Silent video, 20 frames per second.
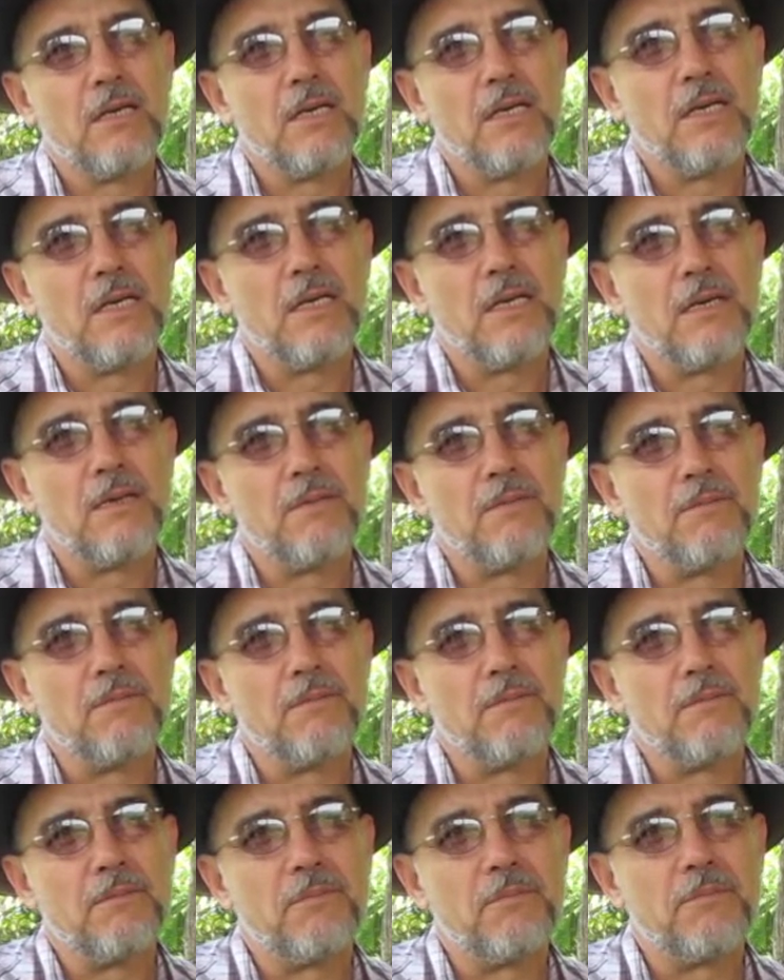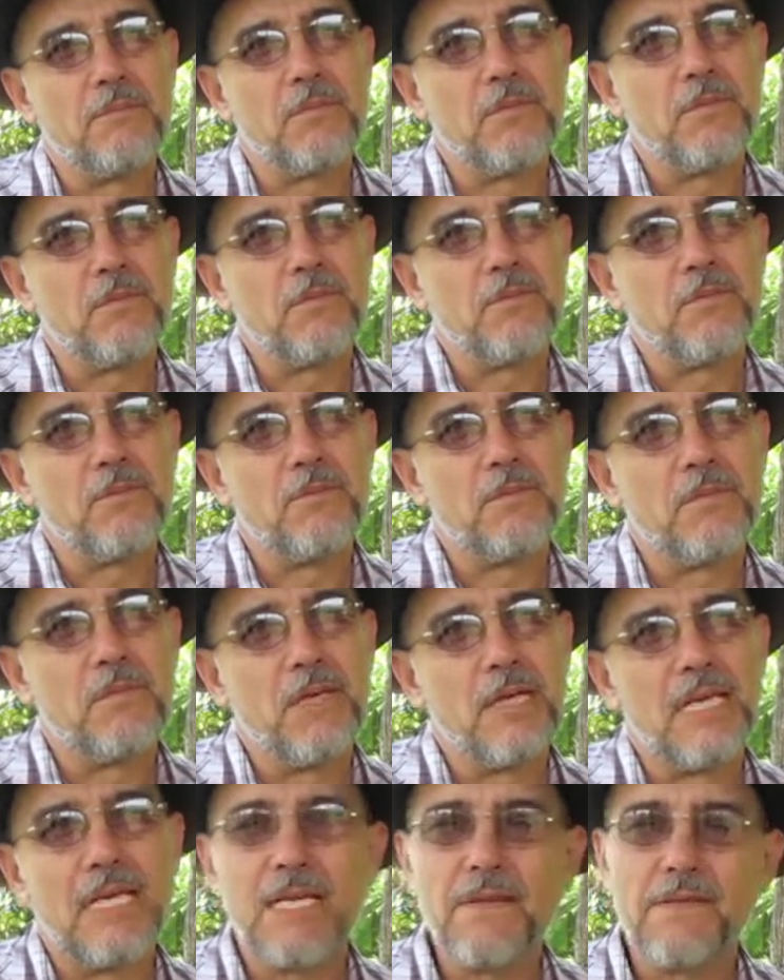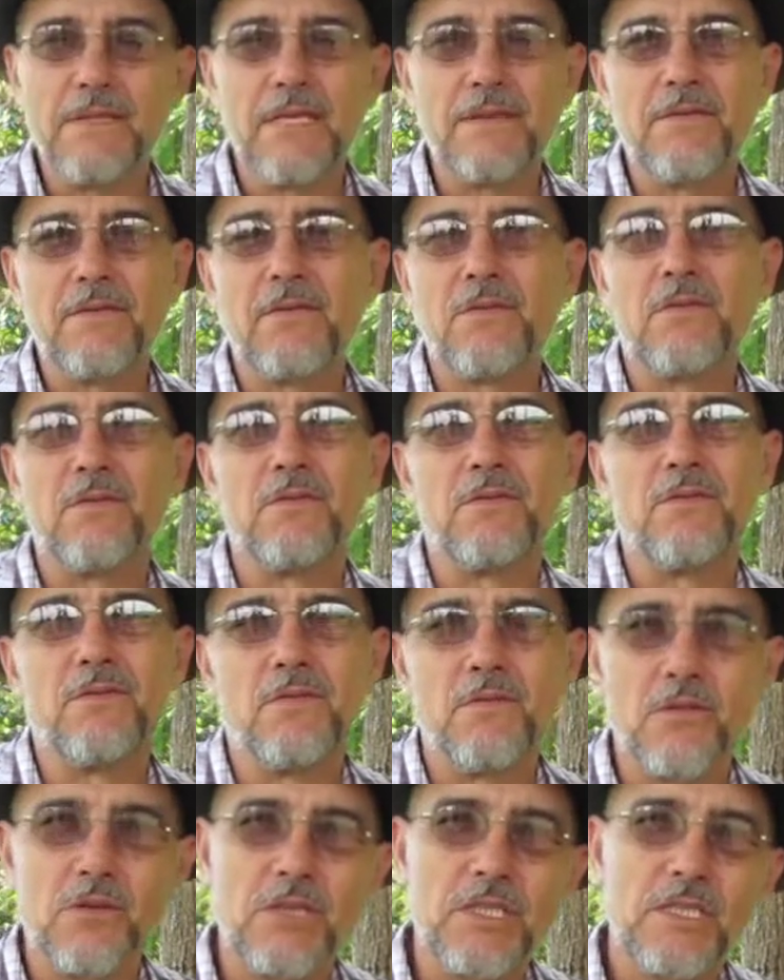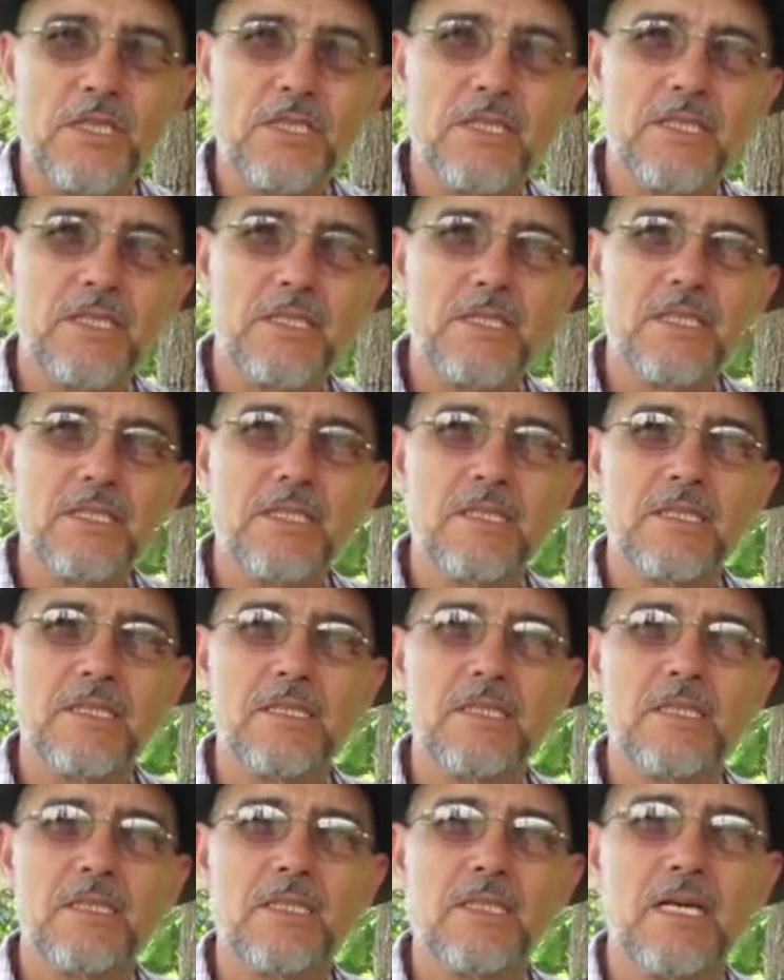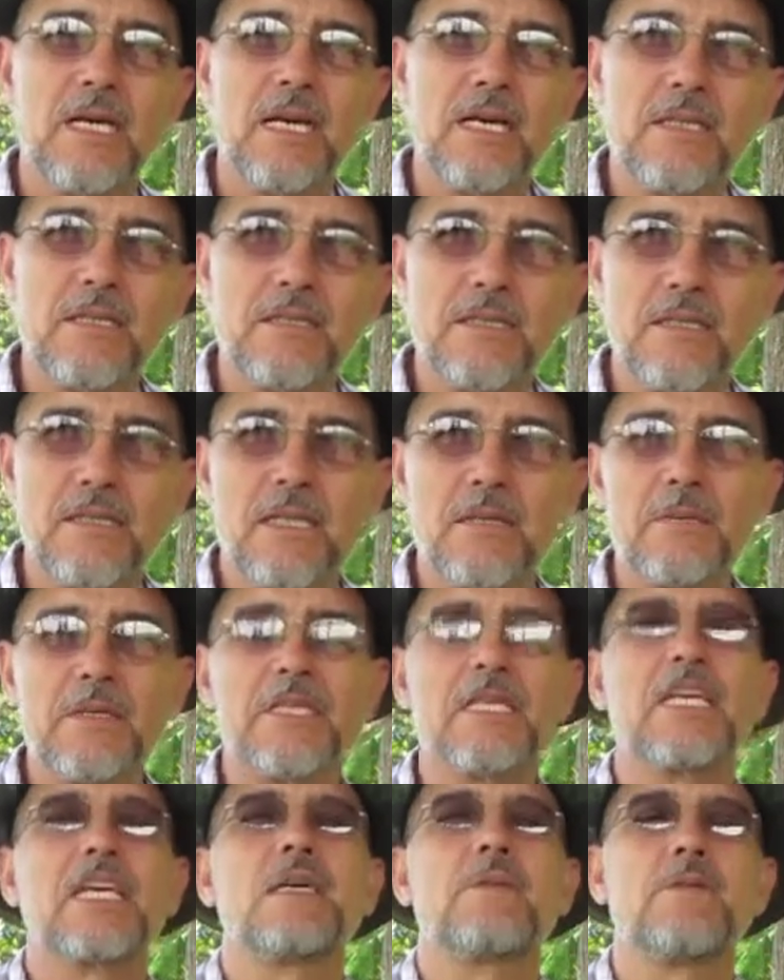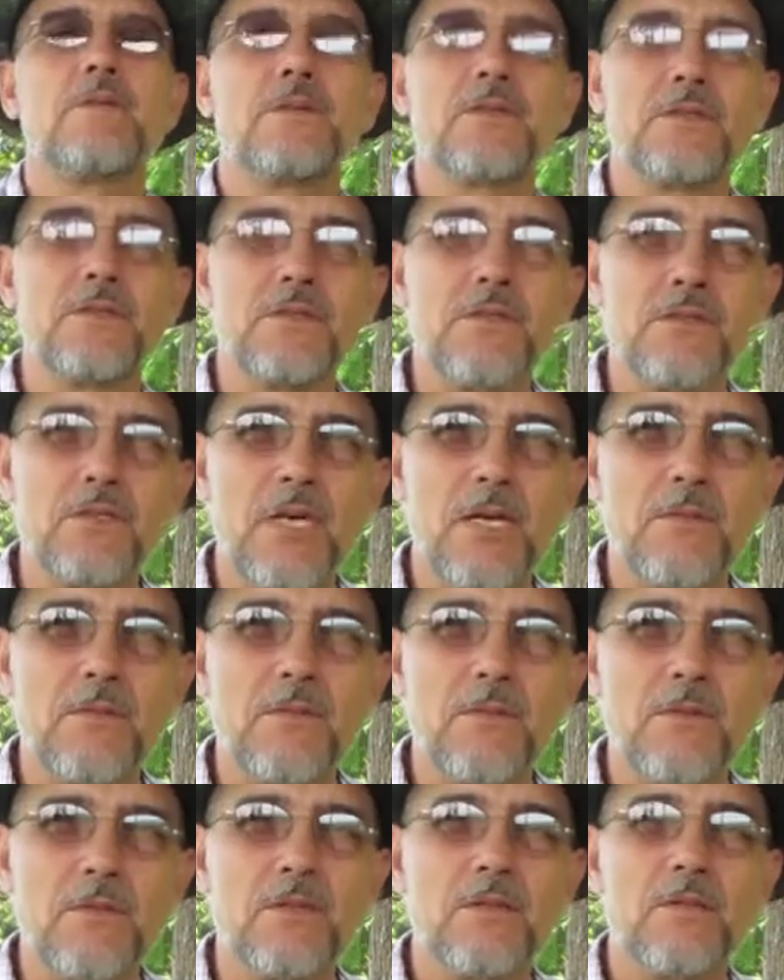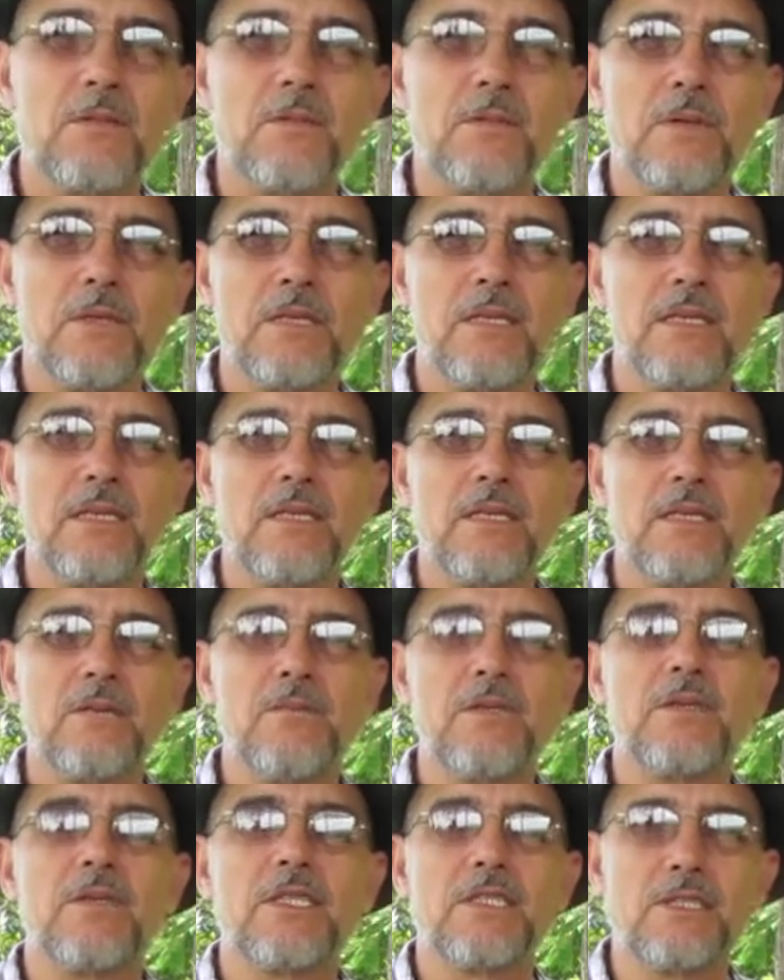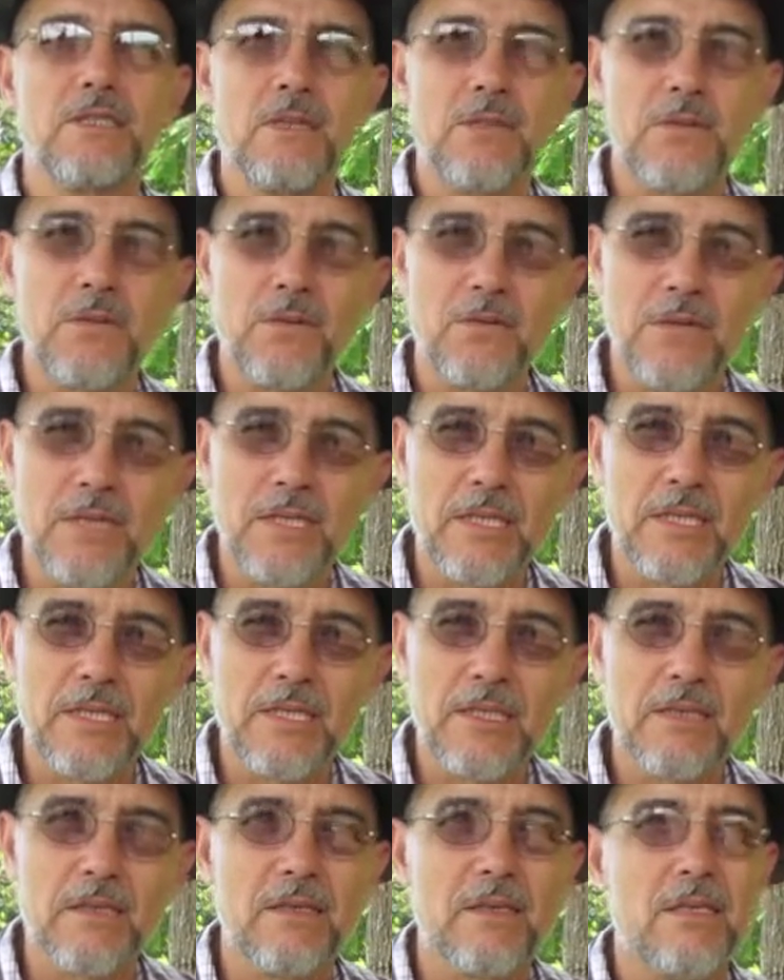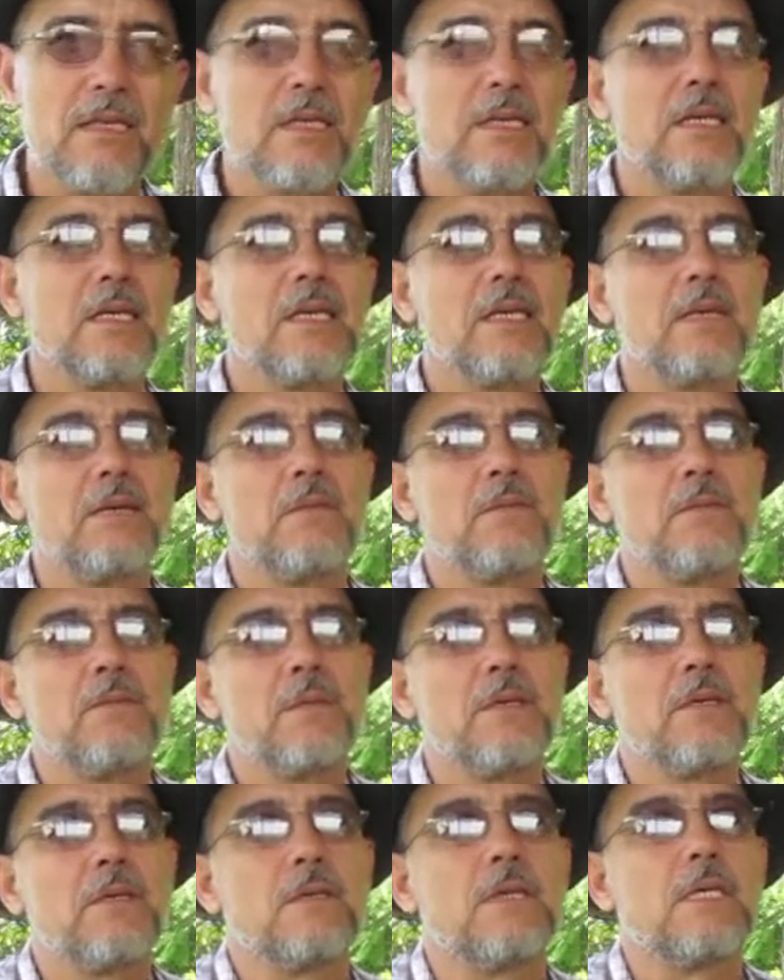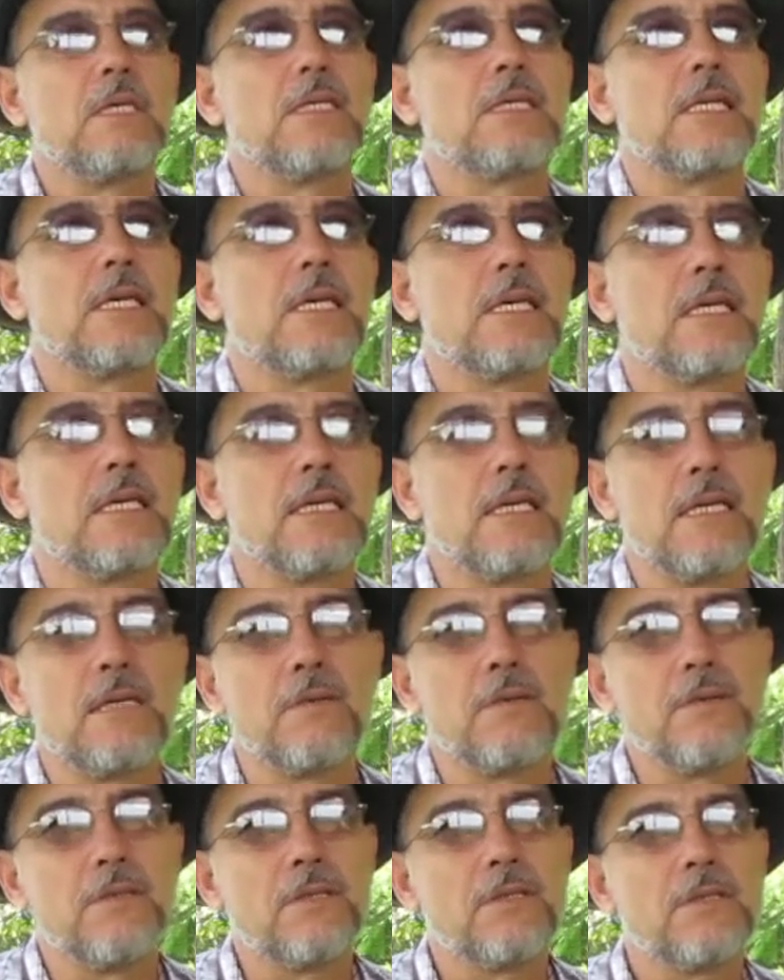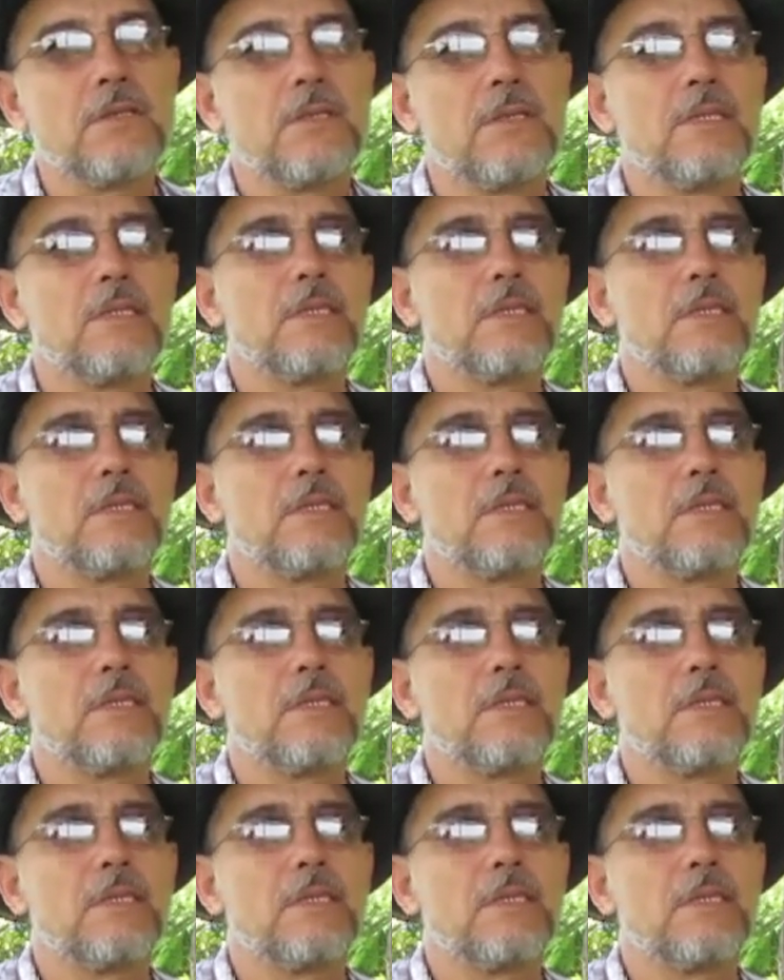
um, I lived there for four years until I became also in trouble with the immigration authorities because they say that I was